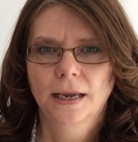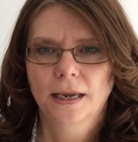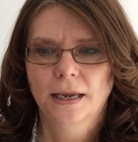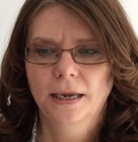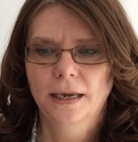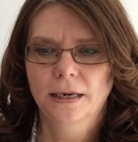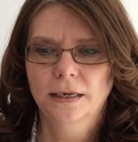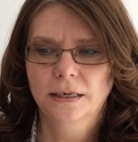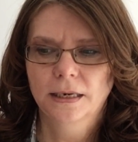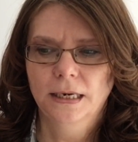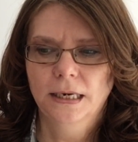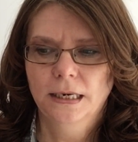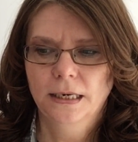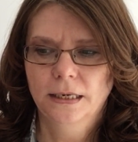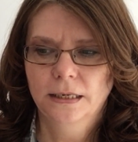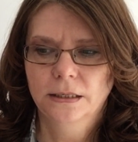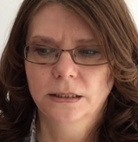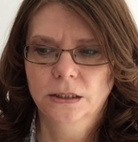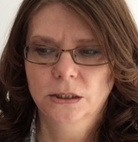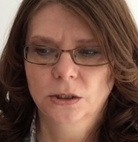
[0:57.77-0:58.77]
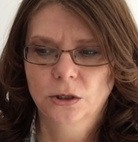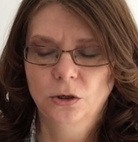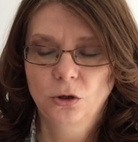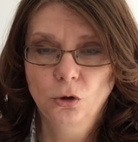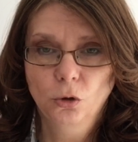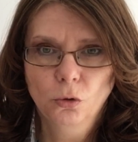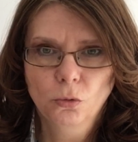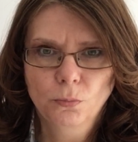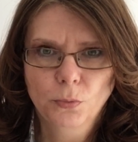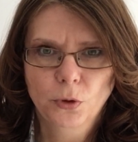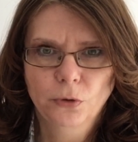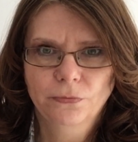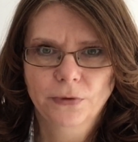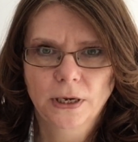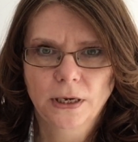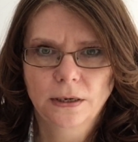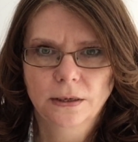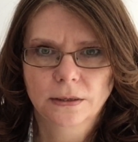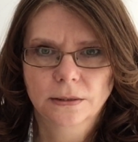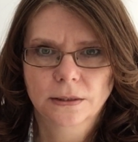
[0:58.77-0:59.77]
It is your
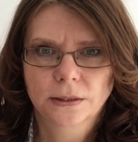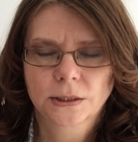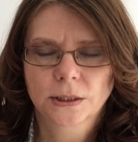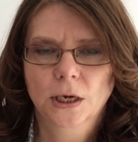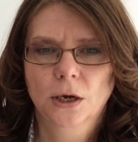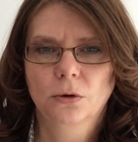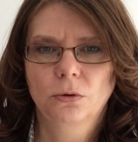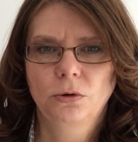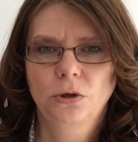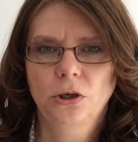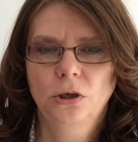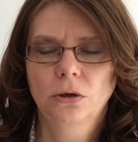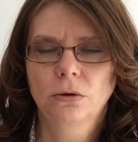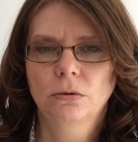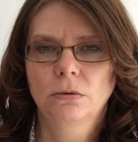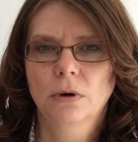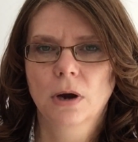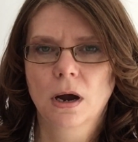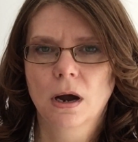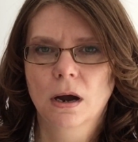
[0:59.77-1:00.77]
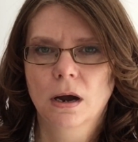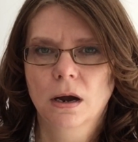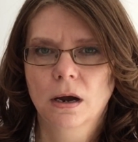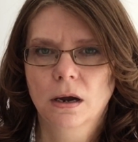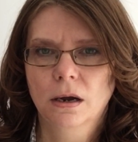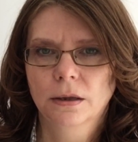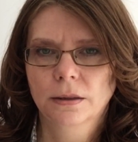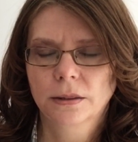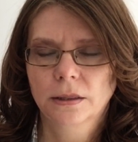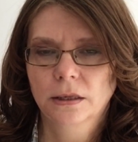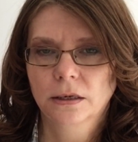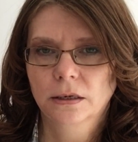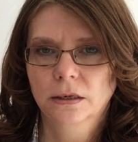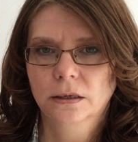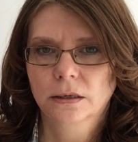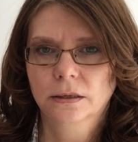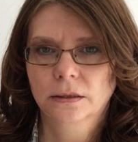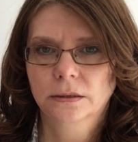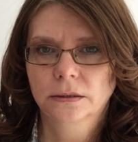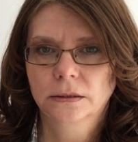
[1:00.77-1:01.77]
movie. So you are
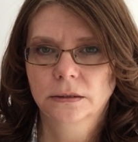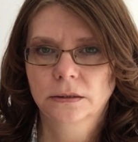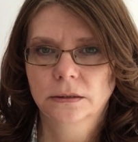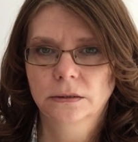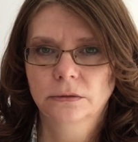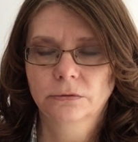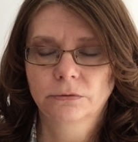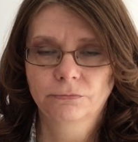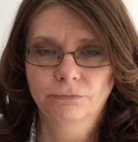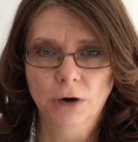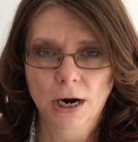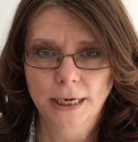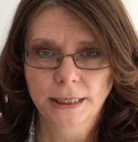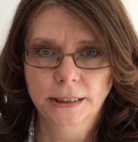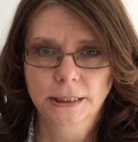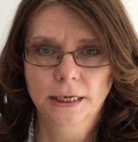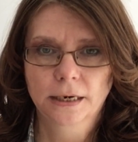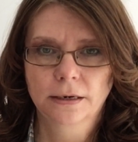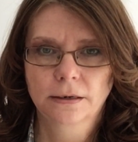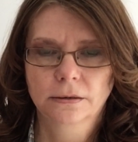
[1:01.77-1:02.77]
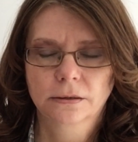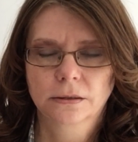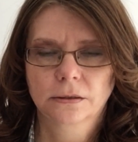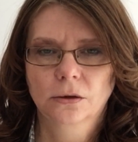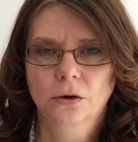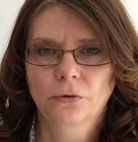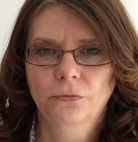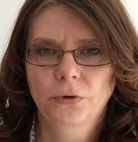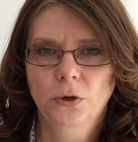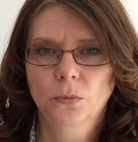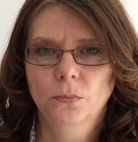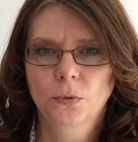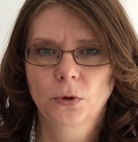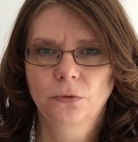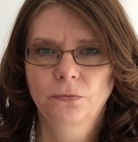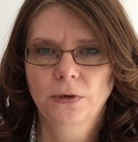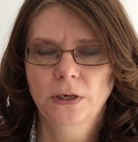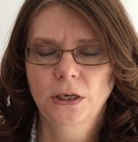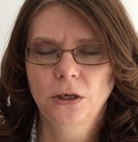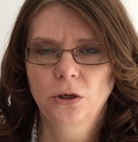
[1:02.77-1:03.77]
the writer of your
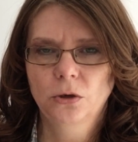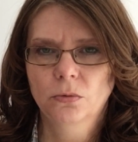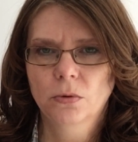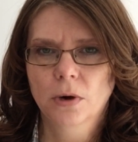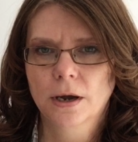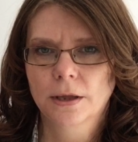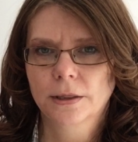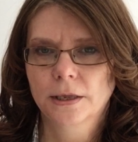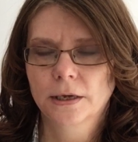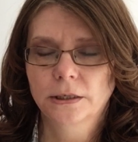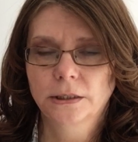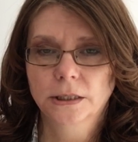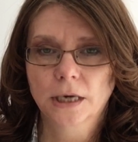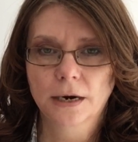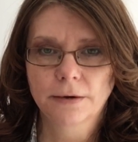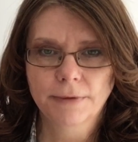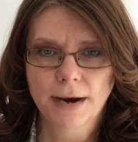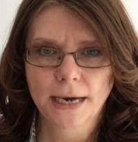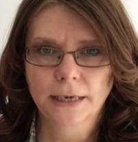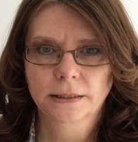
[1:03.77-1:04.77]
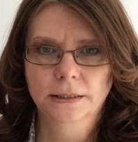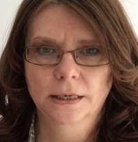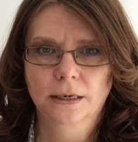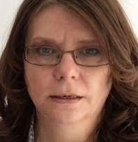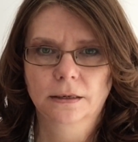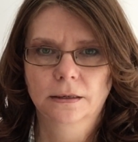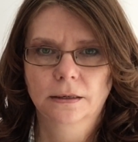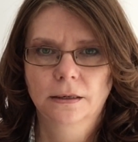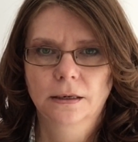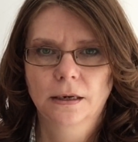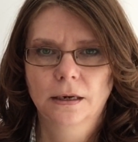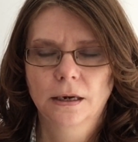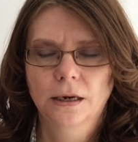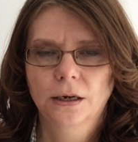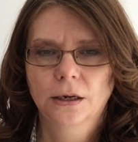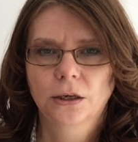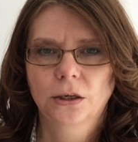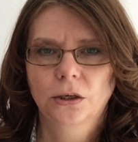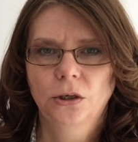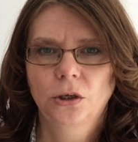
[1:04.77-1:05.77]
movie, you the director.
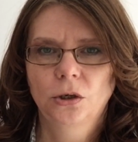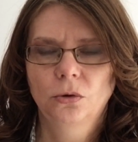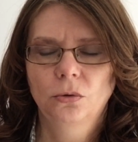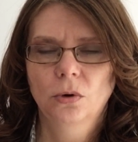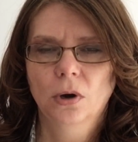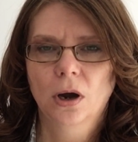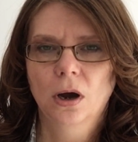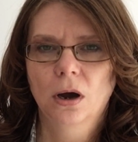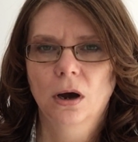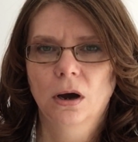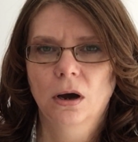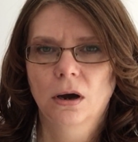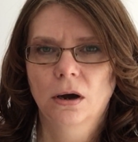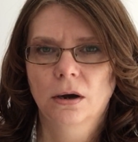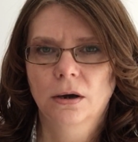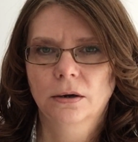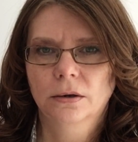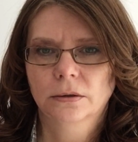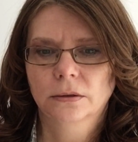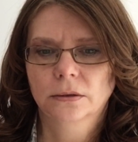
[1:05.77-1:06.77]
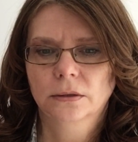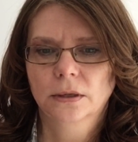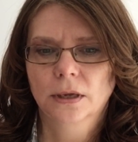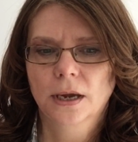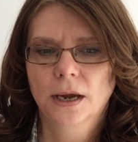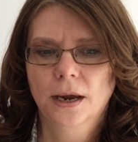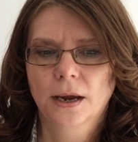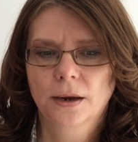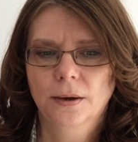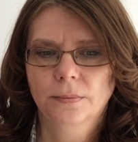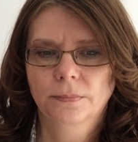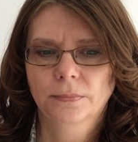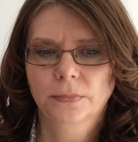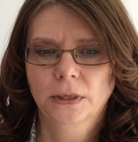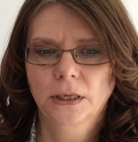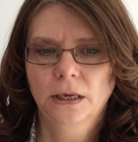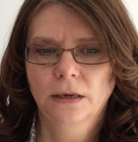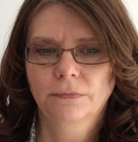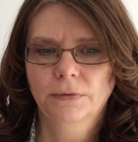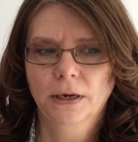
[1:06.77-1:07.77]
You are
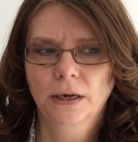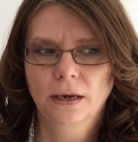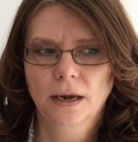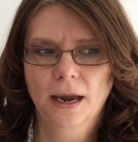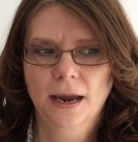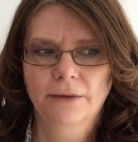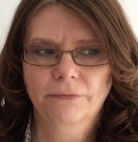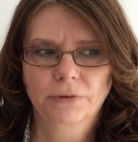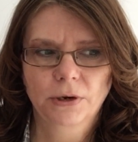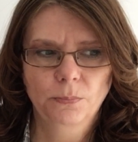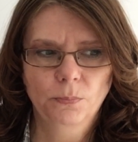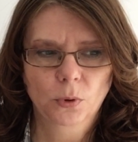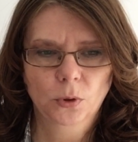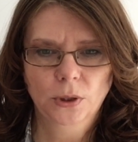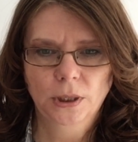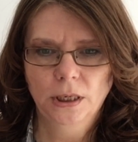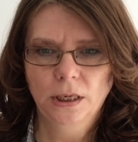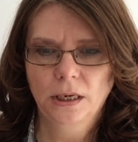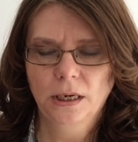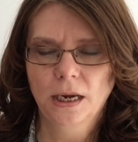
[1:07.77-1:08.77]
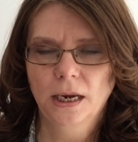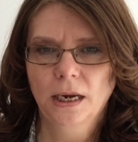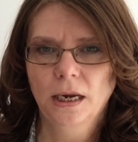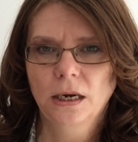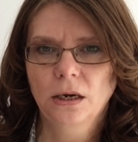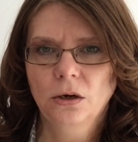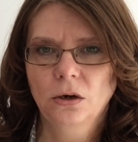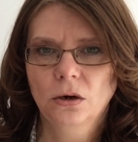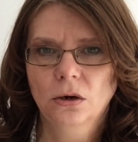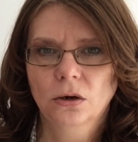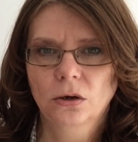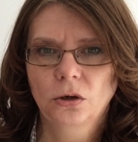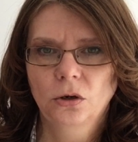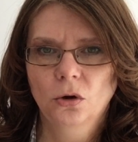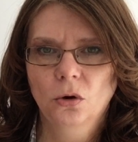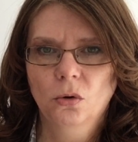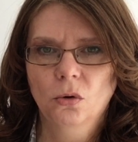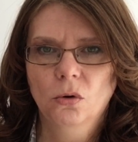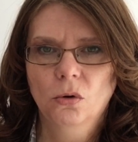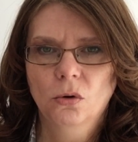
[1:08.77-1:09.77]
giving everybody in
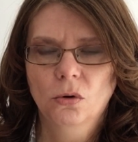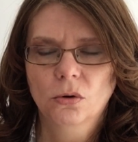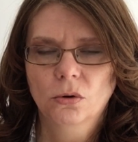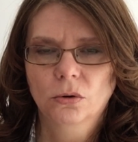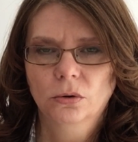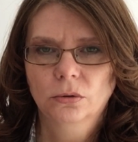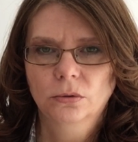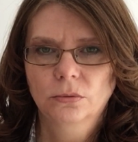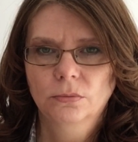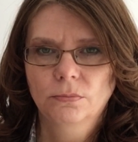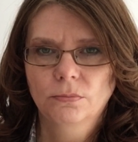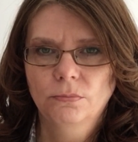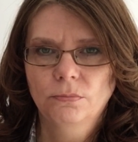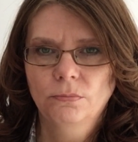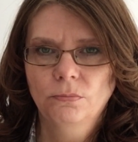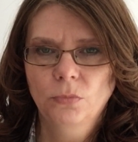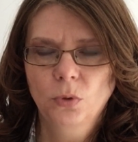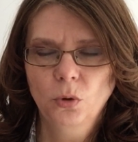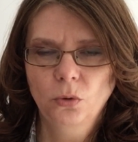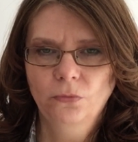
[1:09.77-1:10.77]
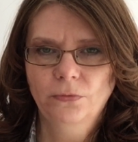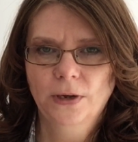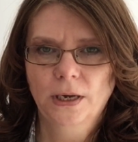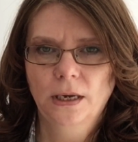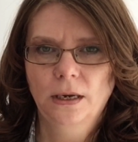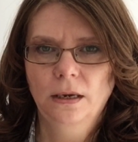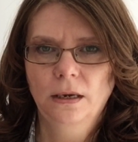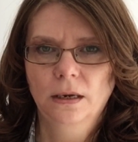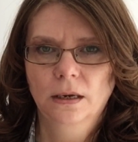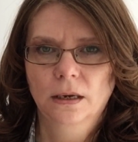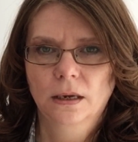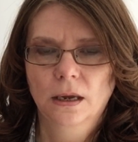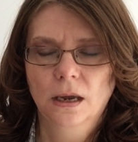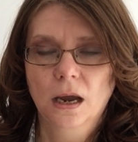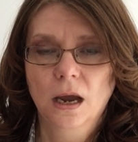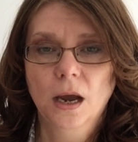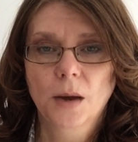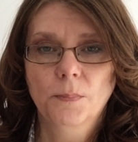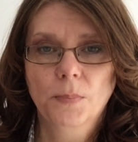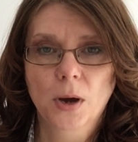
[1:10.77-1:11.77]
your movie
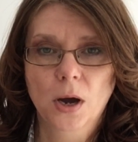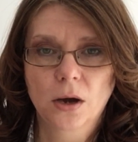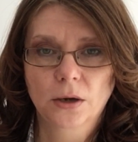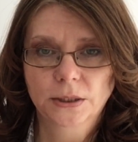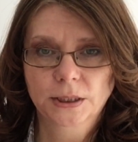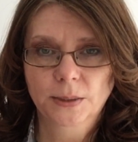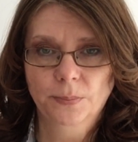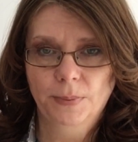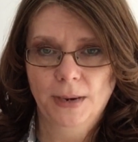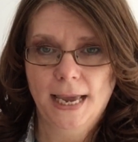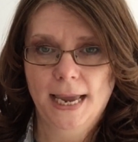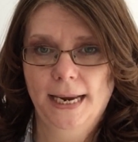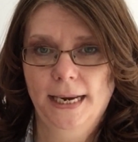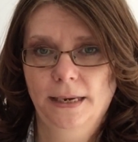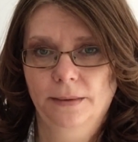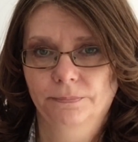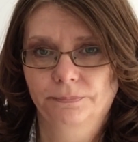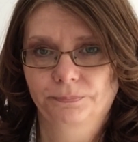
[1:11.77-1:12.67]
a part to play.